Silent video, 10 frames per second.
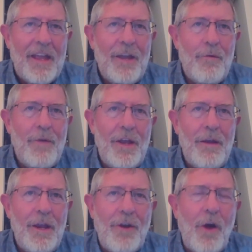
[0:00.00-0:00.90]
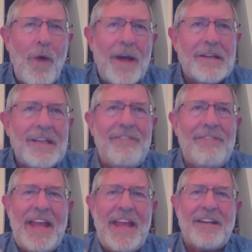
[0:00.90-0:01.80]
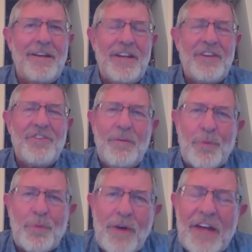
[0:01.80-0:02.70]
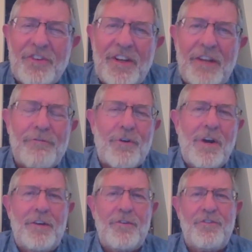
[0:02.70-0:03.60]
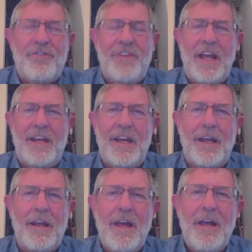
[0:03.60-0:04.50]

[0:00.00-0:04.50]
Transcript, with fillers: you don't want to live in that condition. Press in for understanding,